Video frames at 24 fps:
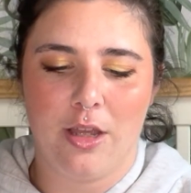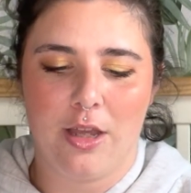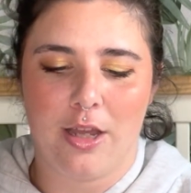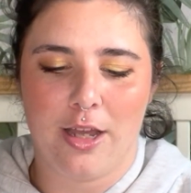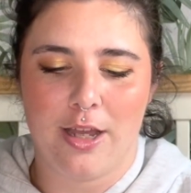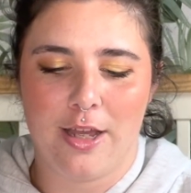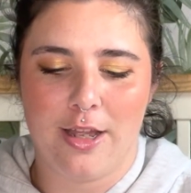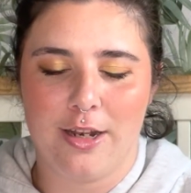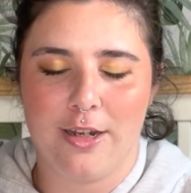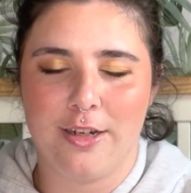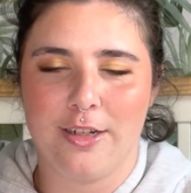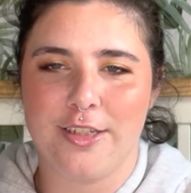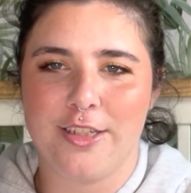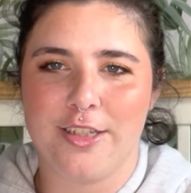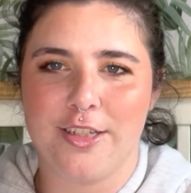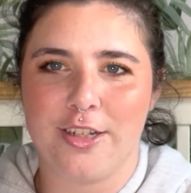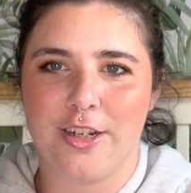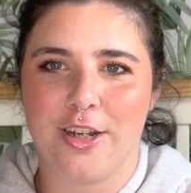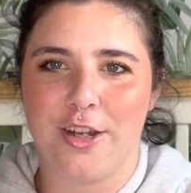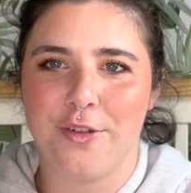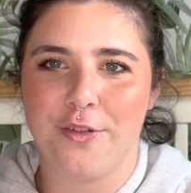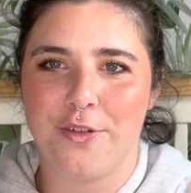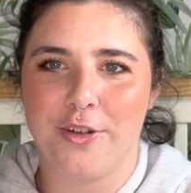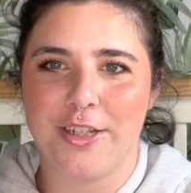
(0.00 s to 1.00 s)
and
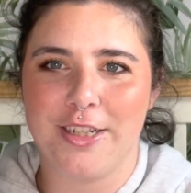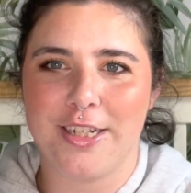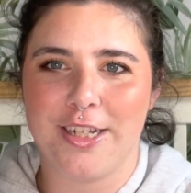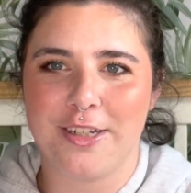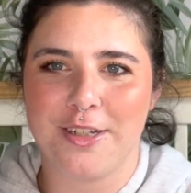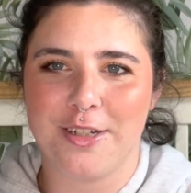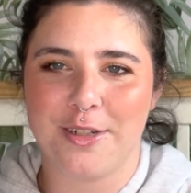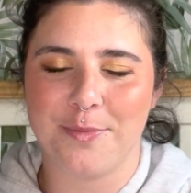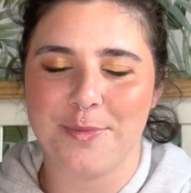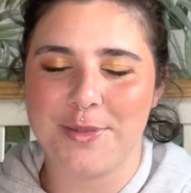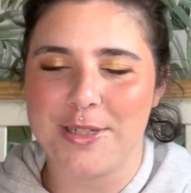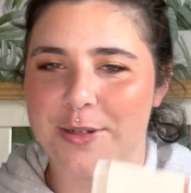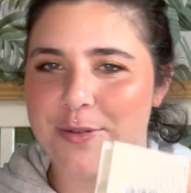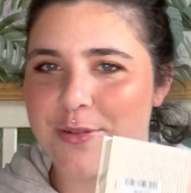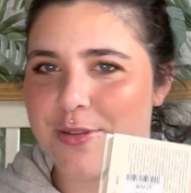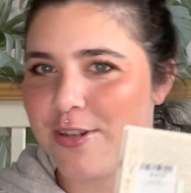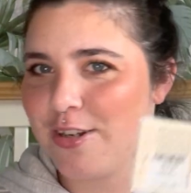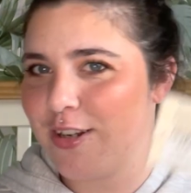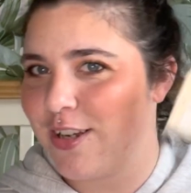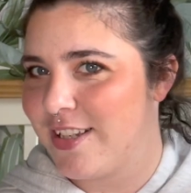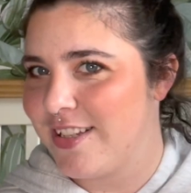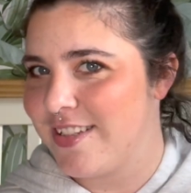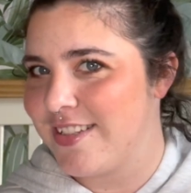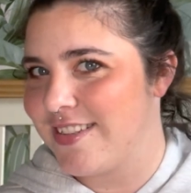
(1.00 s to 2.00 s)
I find that comes out with a
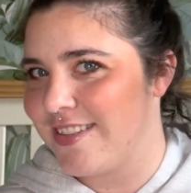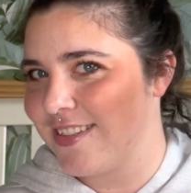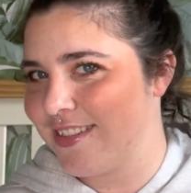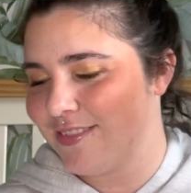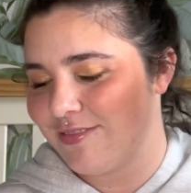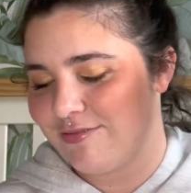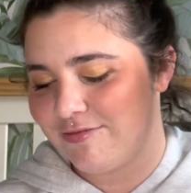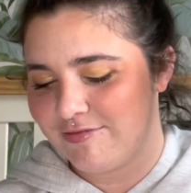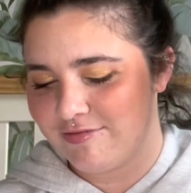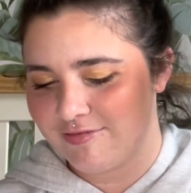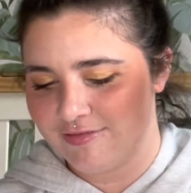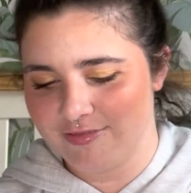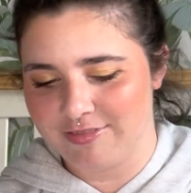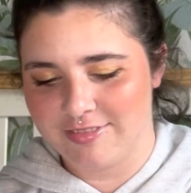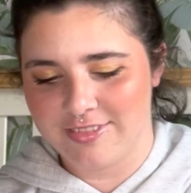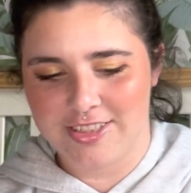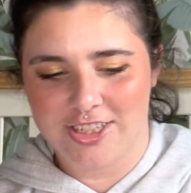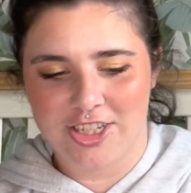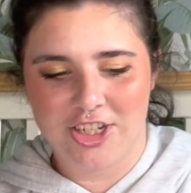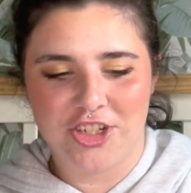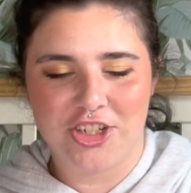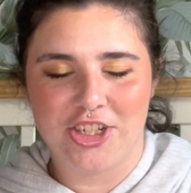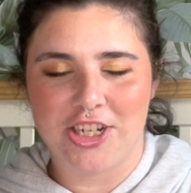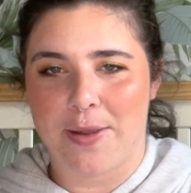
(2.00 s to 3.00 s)
nice
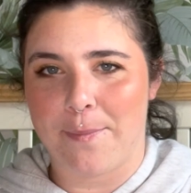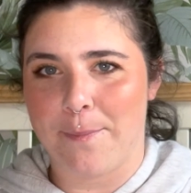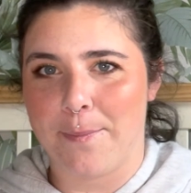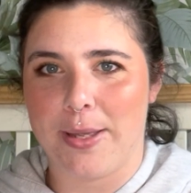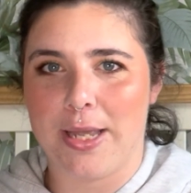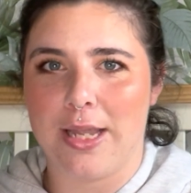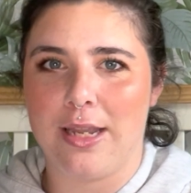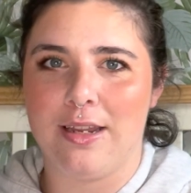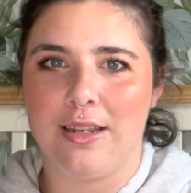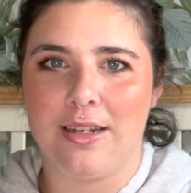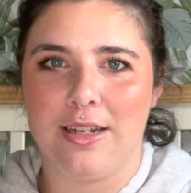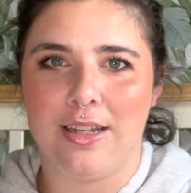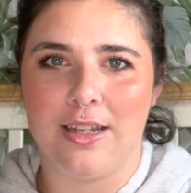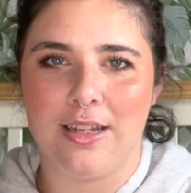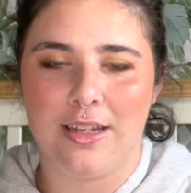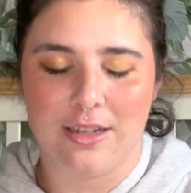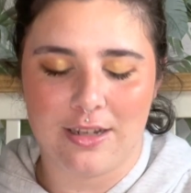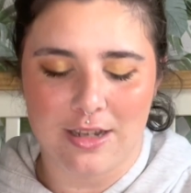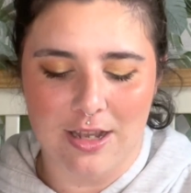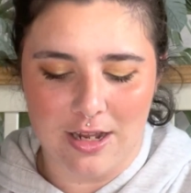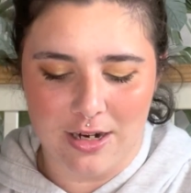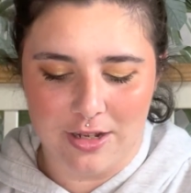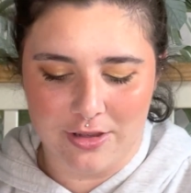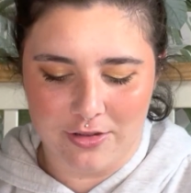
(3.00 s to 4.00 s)
champagne-y
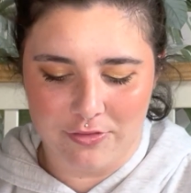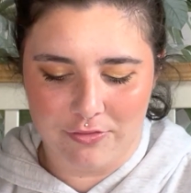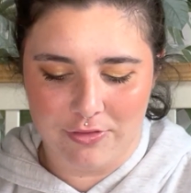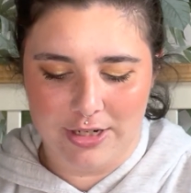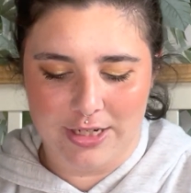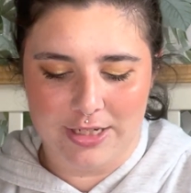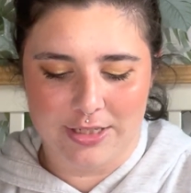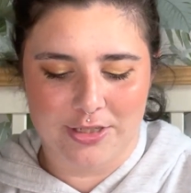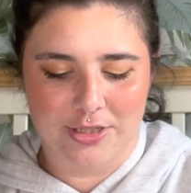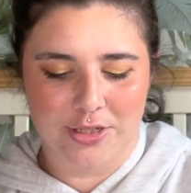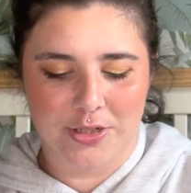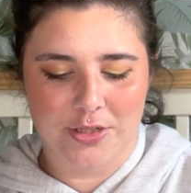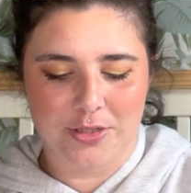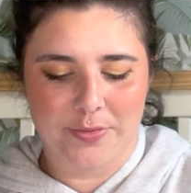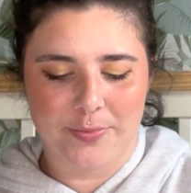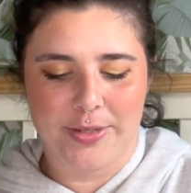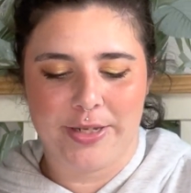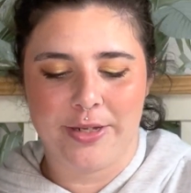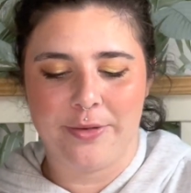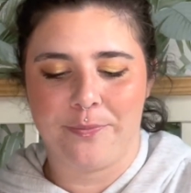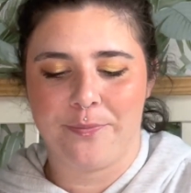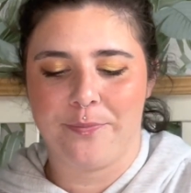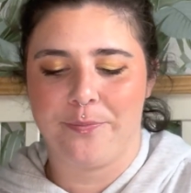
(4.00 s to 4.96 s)
colour that really suits me.